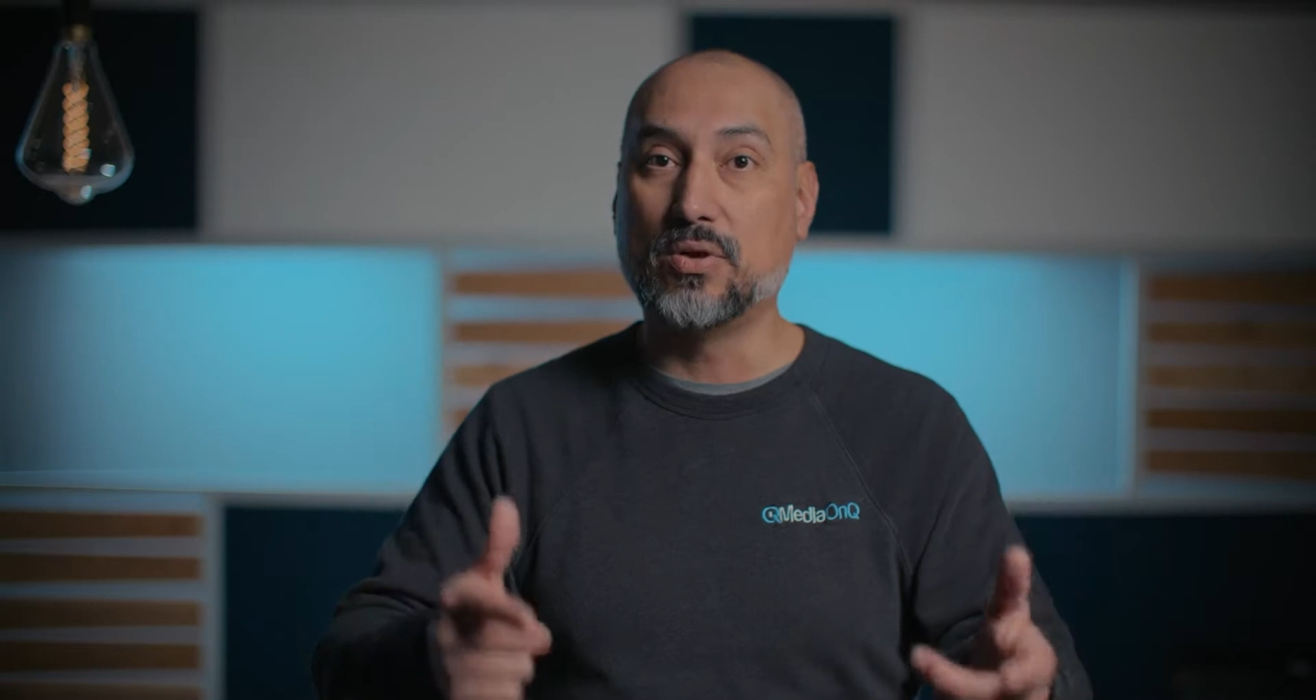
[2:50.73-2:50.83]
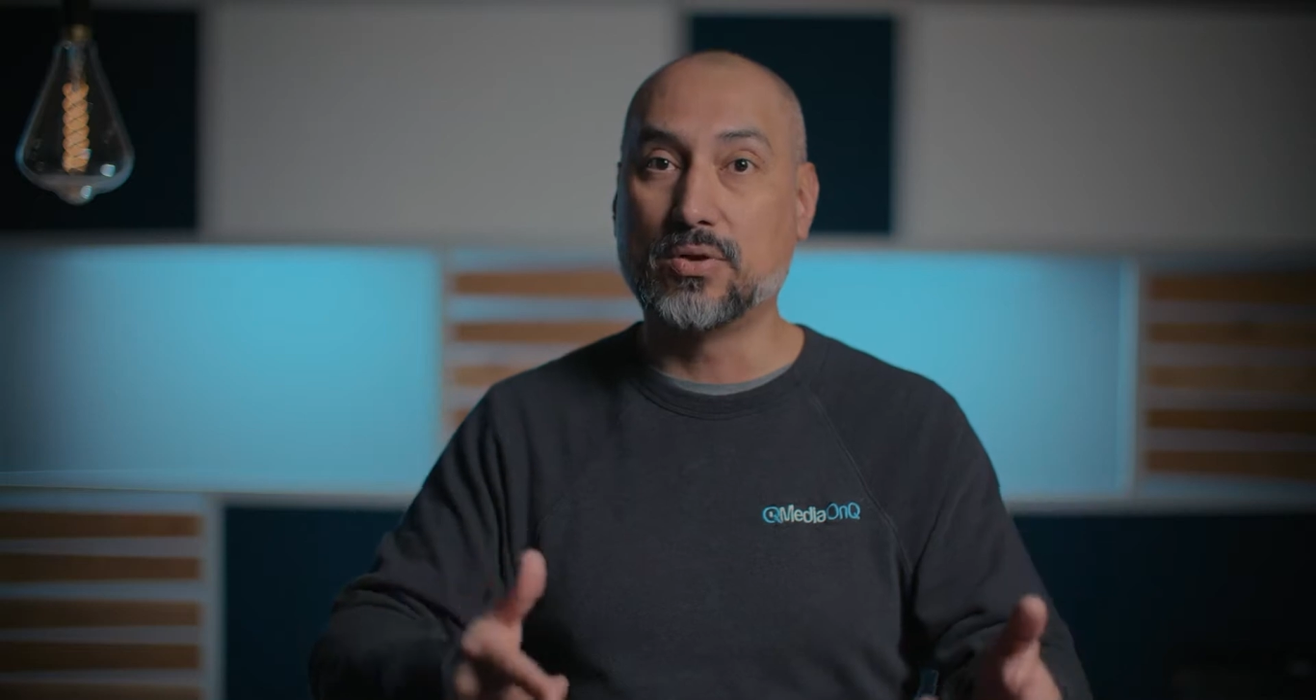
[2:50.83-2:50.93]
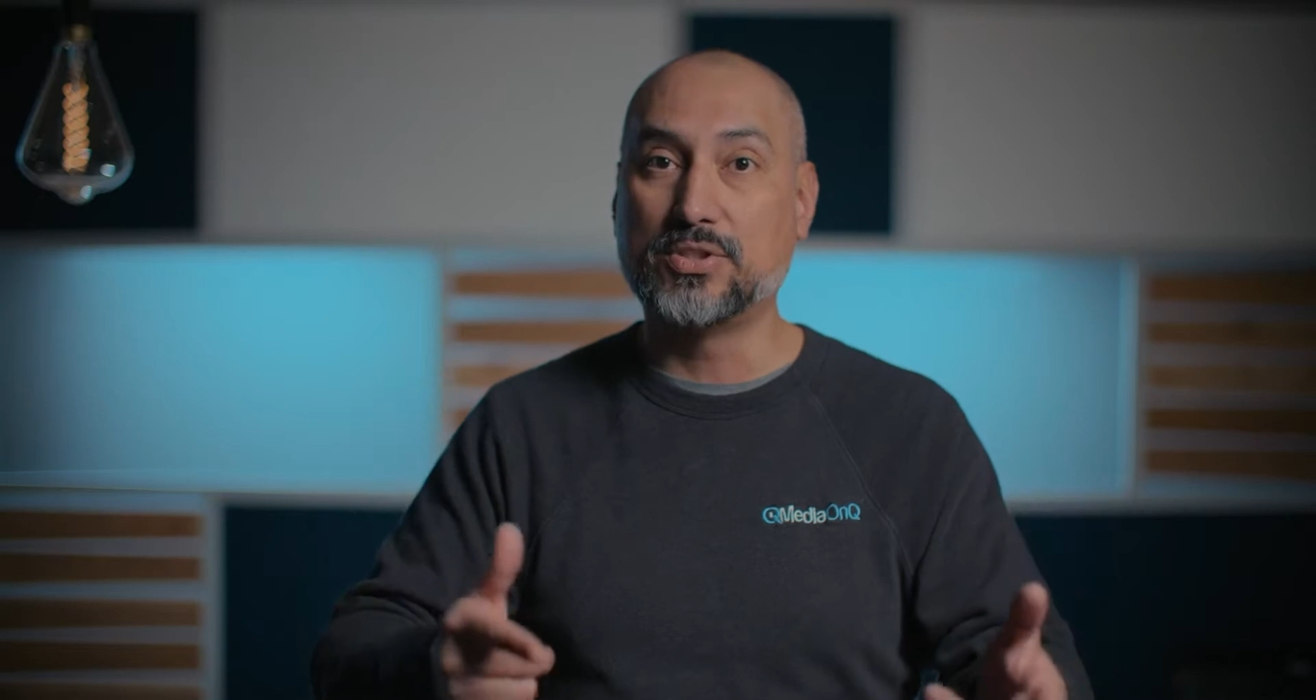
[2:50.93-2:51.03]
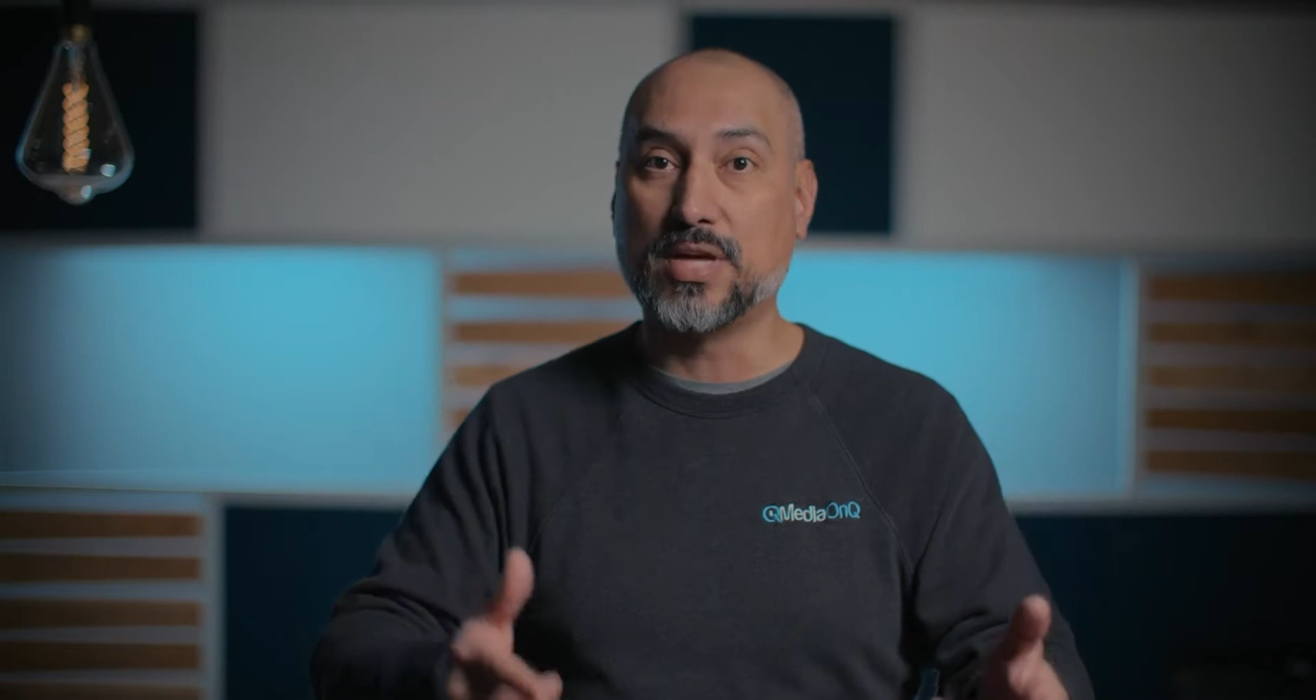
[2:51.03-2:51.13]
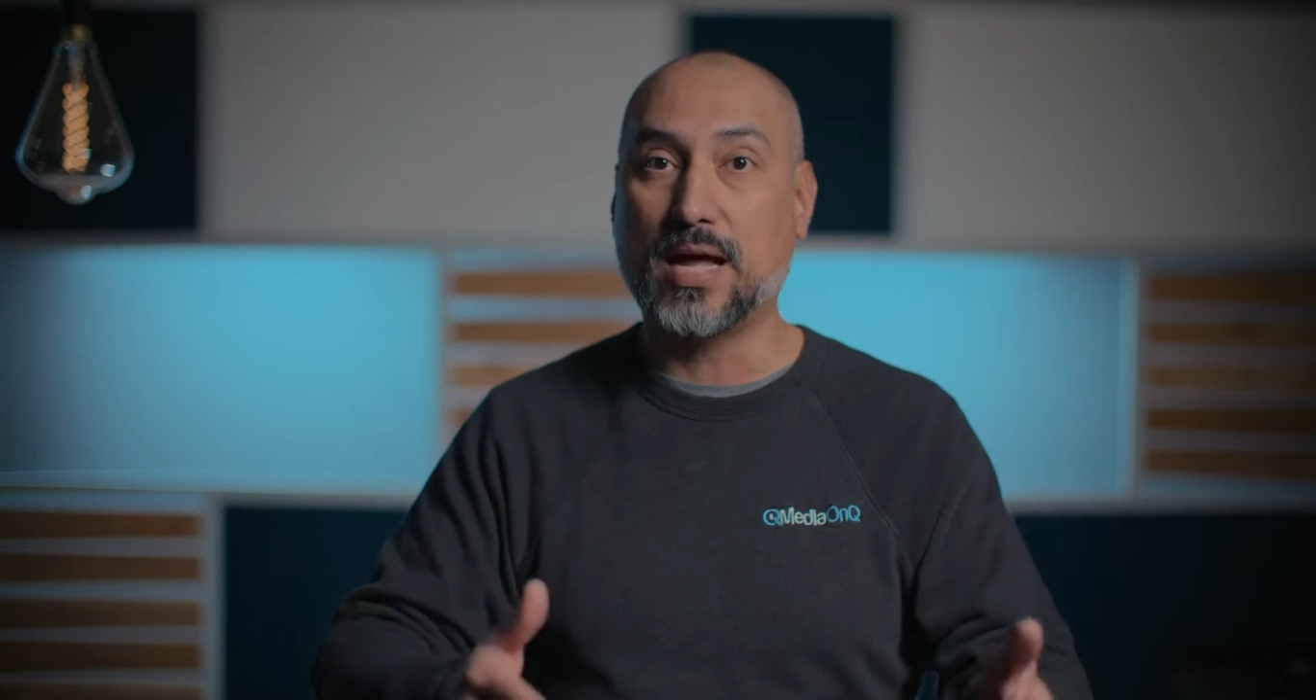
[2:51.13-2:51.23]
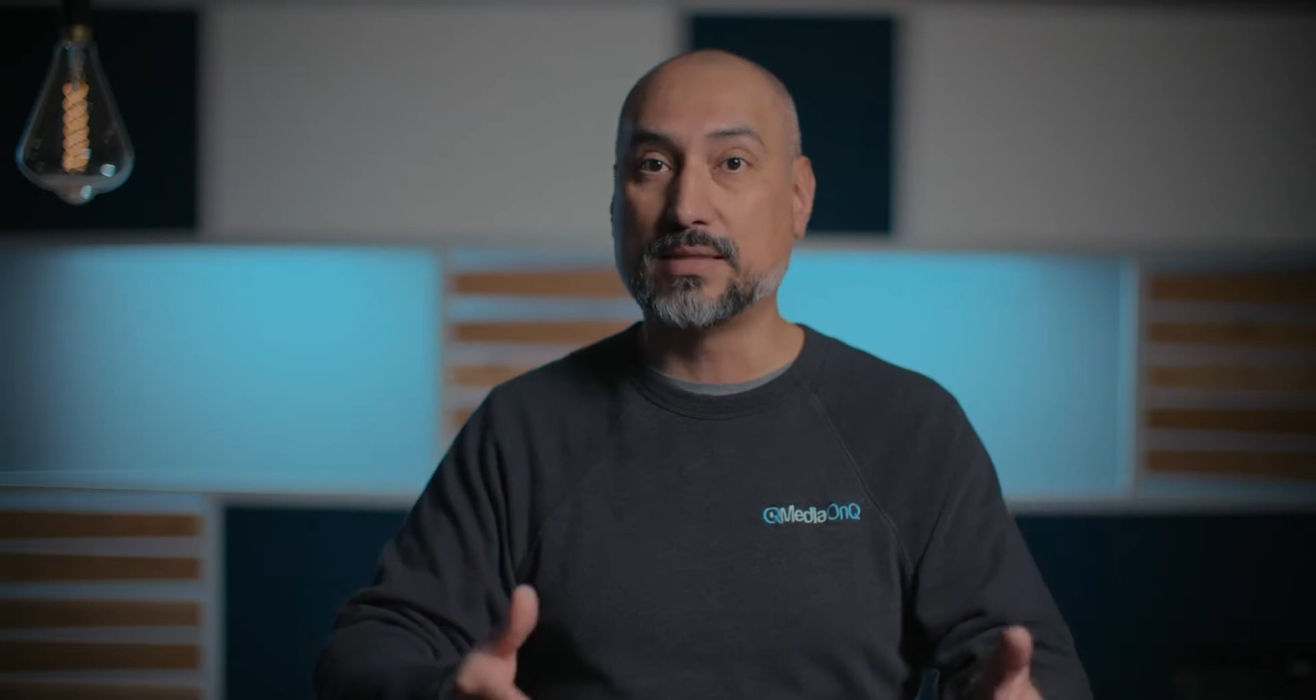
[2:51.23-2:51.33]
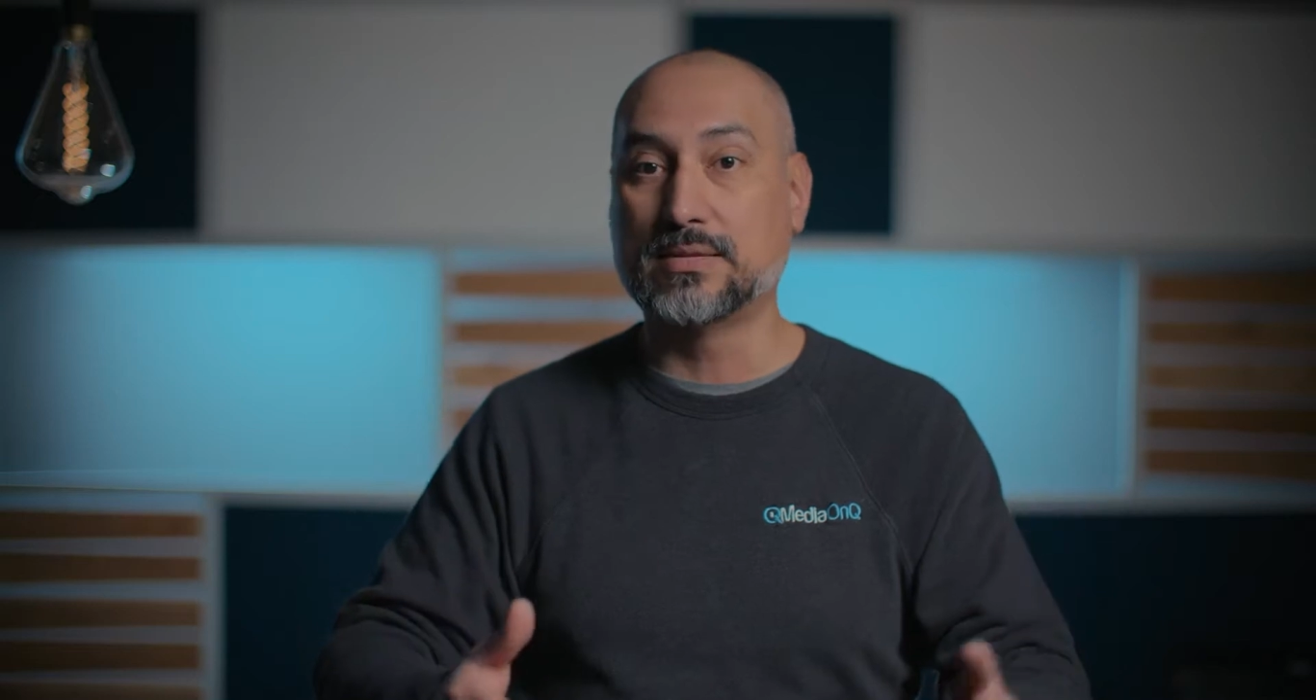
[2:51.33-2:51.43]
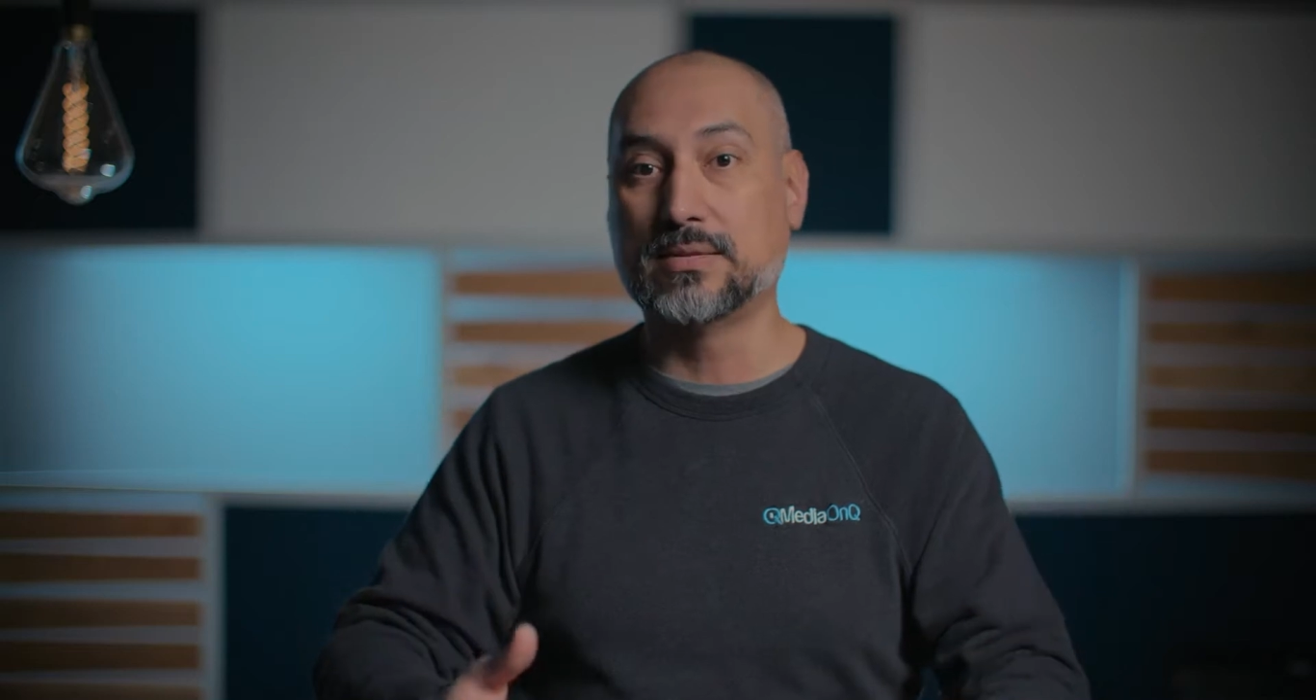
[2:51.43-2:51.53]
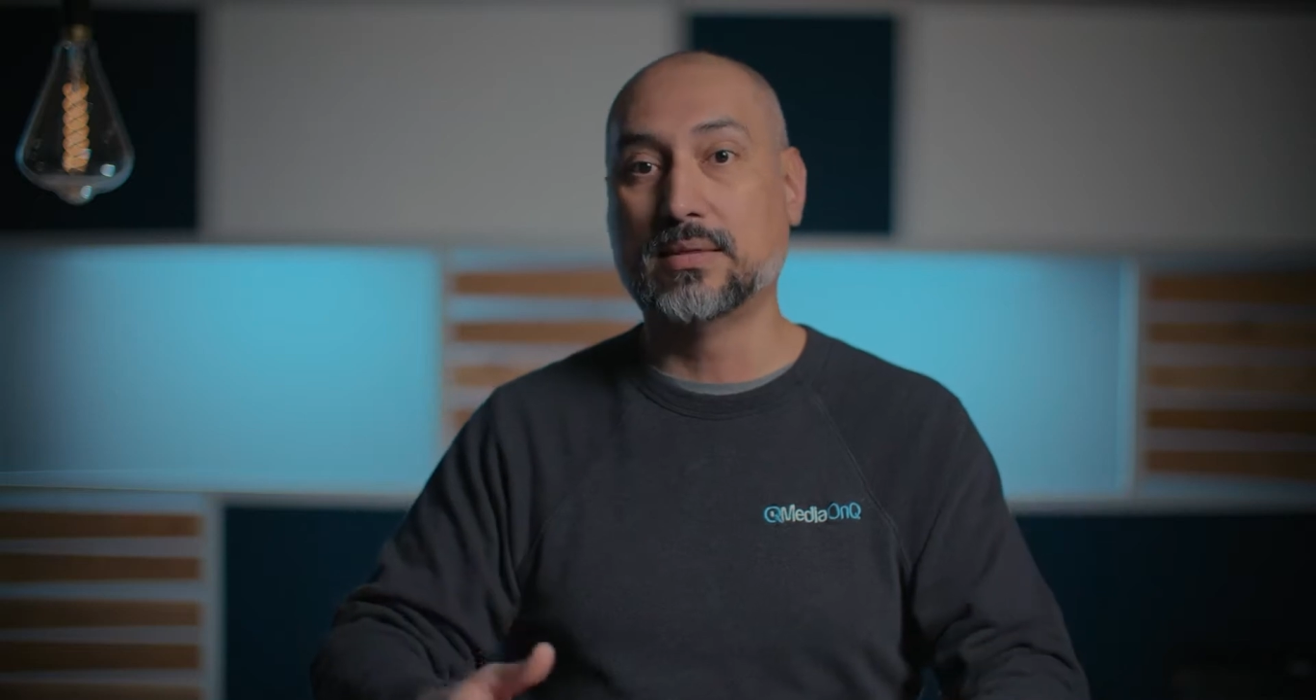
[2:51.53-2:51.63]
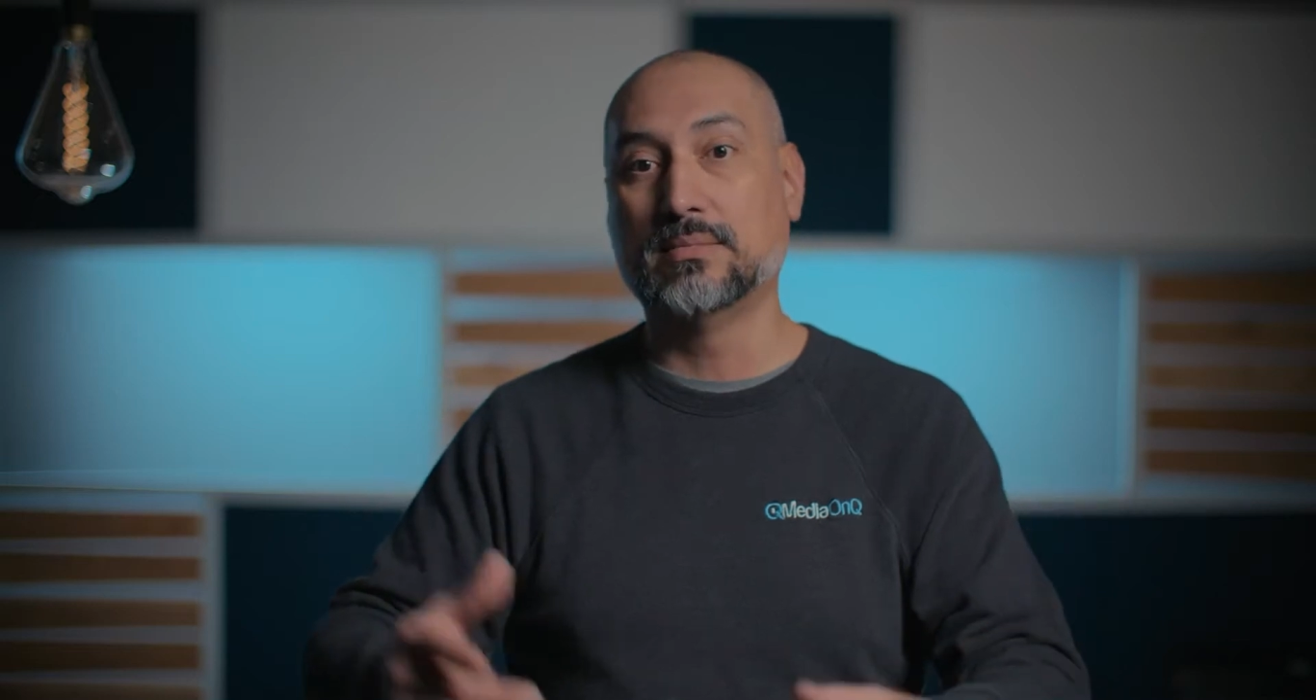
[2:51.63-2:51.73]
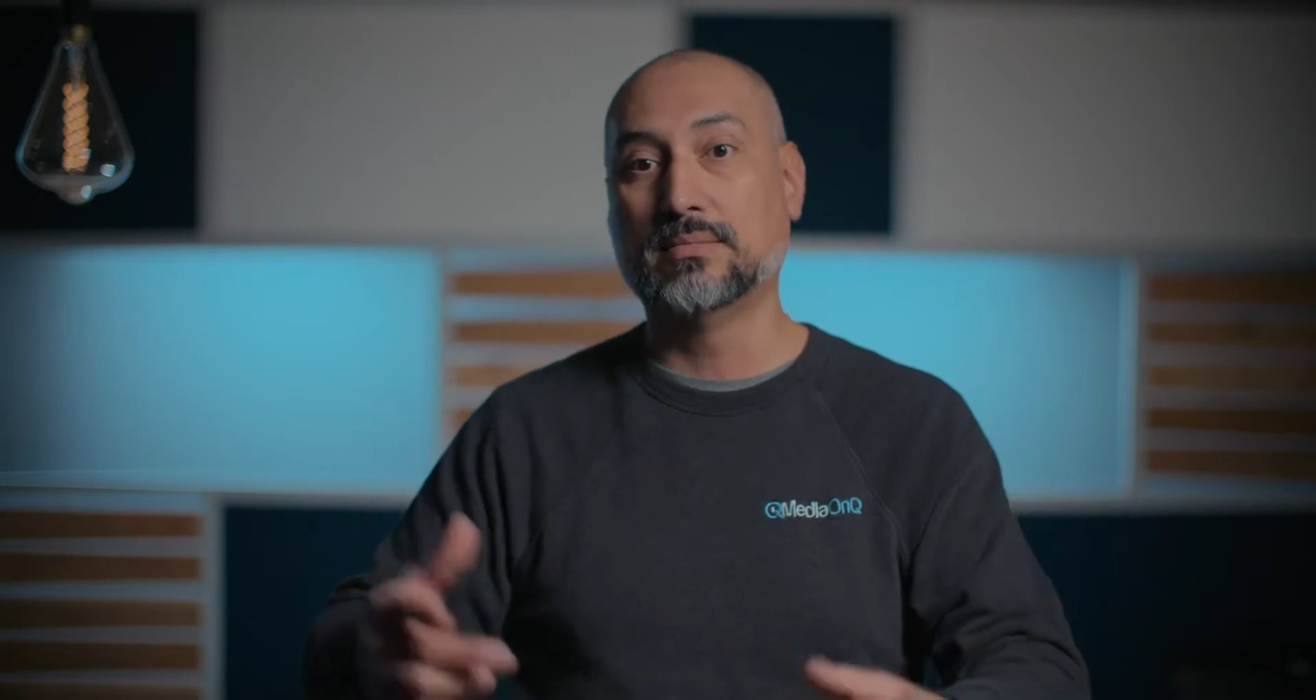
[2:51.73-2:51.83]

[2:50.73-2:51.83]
those shots